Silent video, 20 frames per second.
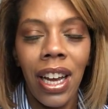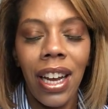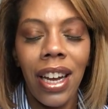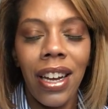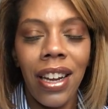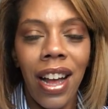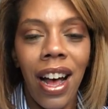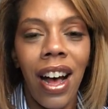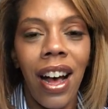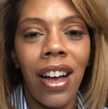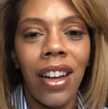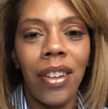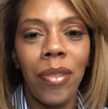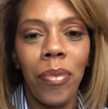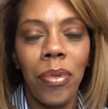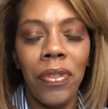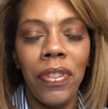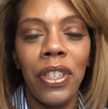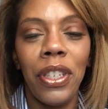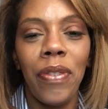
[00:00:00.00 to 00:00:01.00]

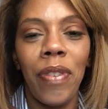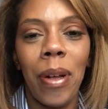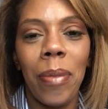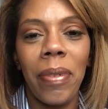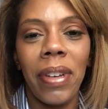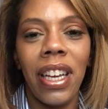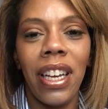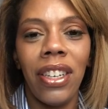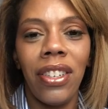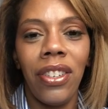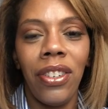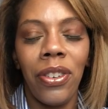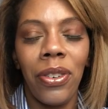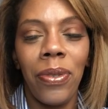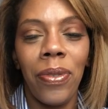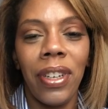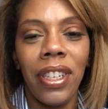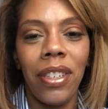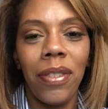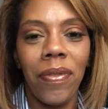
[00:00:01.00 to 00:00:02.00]
non-provisional application you're
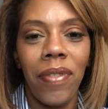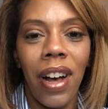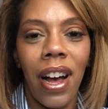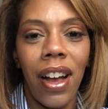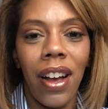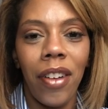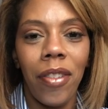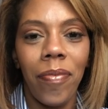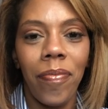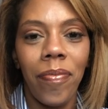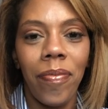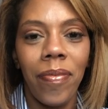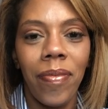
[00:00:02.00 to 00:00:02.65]
going to file.